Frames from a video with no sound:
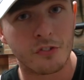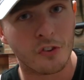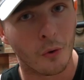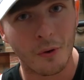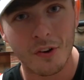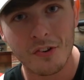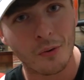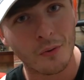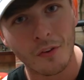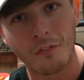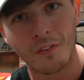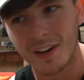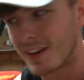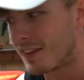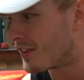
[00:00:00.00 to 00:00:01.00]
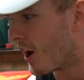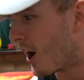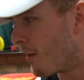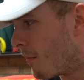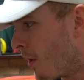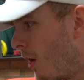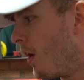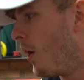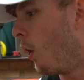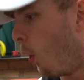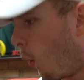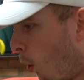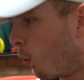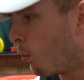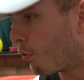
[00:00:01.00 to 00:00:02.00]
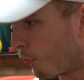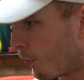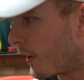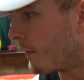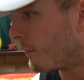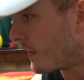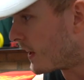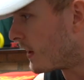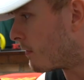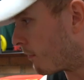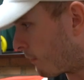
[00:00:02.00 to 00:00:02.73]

stories all the frigging time. All three of these